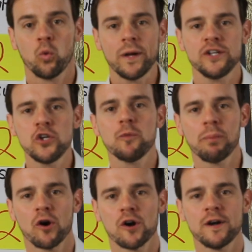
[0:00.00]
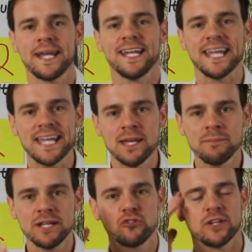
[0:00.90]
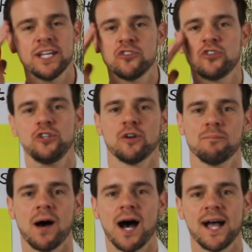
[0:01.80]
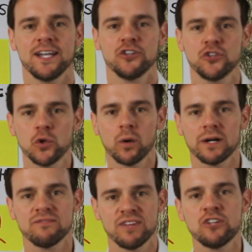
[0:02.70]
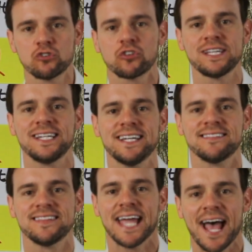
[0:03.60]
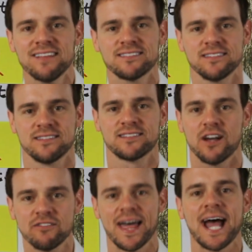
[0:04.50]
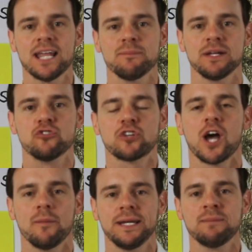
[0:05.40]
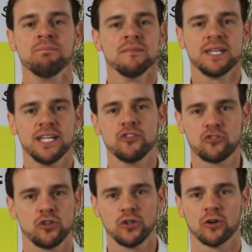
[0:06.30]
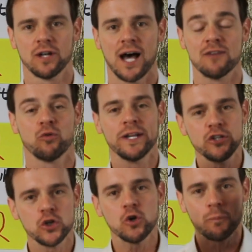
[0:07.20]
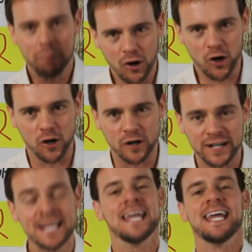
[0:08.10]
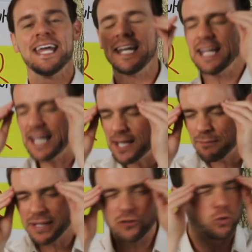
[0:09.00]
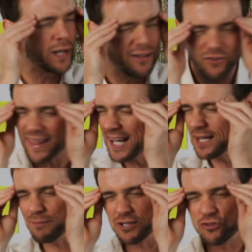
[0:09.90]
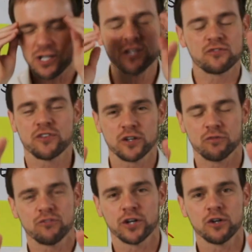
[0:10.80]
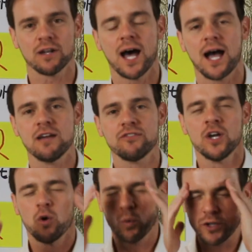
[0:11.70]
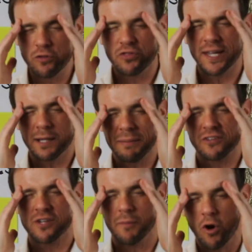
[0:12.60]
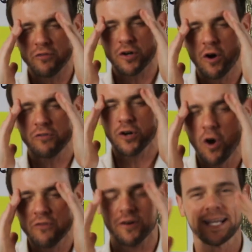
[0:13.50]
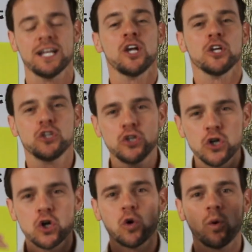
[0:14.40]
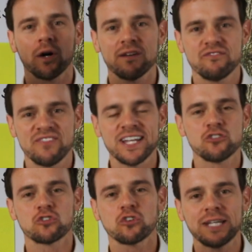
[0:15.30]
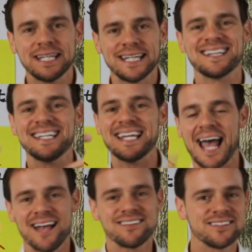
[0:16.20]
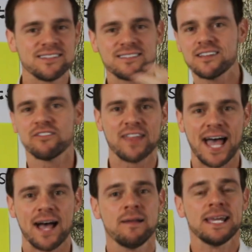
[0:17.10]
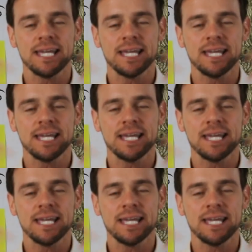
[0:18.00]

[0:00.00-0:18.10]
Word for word: When you burn an image into your mind, you will eventually get the essence of that image coming into your life. When you burn an image, whatever that image is for, for your life, when you think about something over and over and over again, you will eventually get the essence of that